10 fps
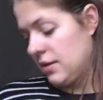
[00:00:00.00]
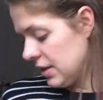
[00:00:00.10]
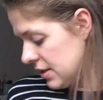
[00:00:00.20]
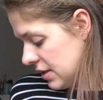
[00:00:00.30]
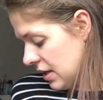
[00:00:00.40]

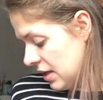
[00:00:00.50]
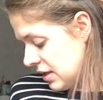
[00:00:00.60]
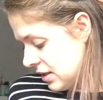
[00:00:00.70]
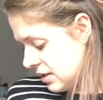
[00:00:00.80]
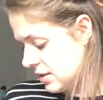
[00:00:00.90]
This
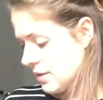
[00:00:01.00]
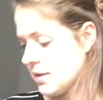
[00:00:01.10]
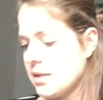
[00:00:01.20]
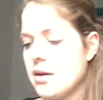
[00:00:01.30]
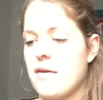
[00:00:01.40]

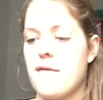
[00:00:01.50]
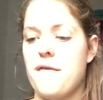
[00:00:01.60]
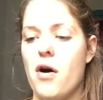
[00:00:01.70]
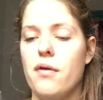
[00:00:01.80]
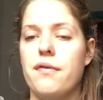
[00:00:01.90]
is
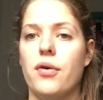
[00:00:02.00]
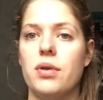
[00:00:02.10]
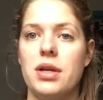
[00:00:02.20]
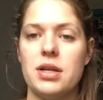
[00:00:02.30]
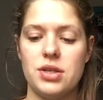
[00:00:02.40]
Fall
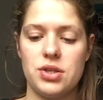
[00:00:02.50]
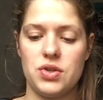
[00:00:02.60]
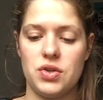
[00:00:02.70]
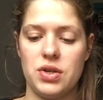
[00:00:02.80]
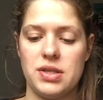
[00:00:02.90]

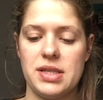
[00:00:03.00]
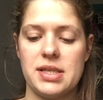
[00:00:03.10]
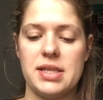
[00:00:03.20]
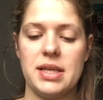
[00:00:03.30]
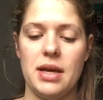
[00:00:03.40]
Foliage
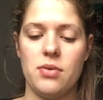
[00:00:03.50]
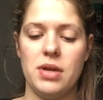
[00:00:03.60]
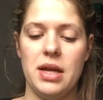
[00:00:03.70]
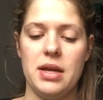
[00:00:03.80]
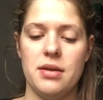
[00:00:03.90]
16 count
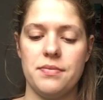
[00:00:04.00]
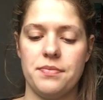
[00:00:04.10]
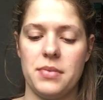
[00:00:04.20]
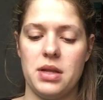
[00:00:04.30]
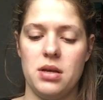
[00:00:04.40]
Ada
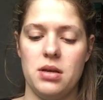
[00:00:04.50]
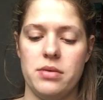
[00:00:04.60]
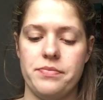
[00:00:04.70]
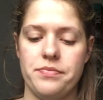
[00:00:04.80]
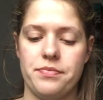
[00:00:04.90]

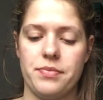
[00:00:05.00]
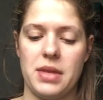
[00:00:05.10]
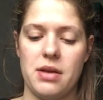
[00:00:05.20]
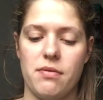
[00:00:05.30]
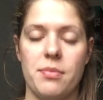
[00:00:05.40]

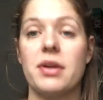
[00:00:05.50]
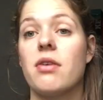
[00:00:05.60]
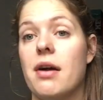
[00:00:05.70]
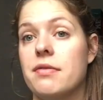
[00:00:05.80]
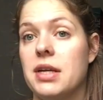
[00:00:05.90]
from the
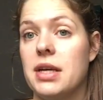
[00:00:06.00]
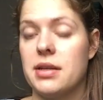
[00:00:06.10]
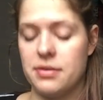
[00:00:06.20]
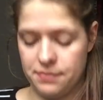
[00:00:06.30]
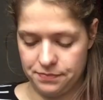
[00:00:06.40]
Crafty
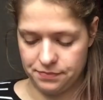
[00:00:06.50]
Kitten.